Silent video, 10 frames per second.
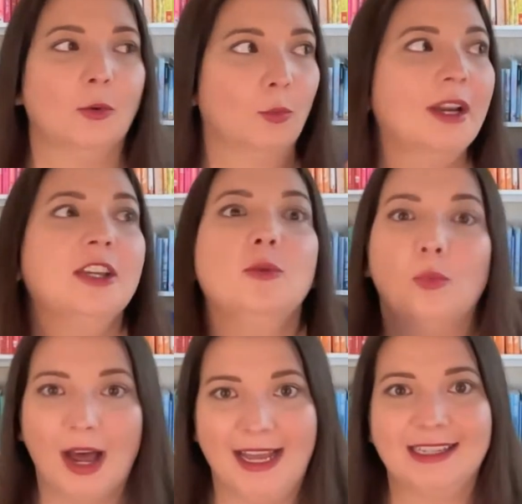What do you
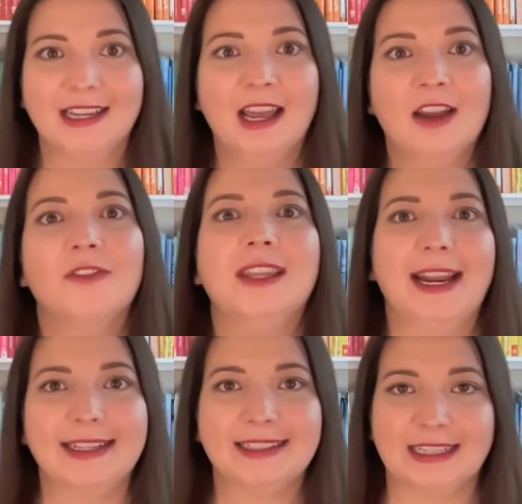want for the
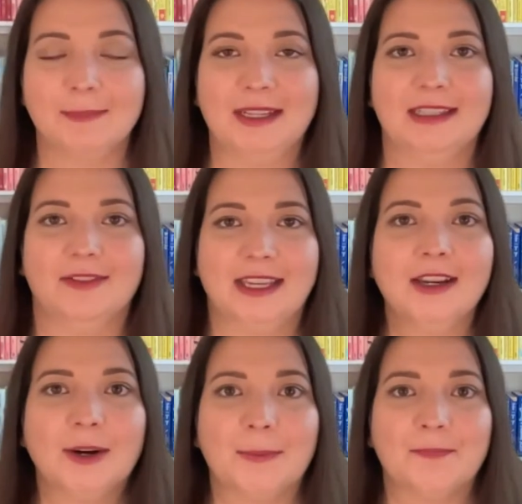next 6 months of the year?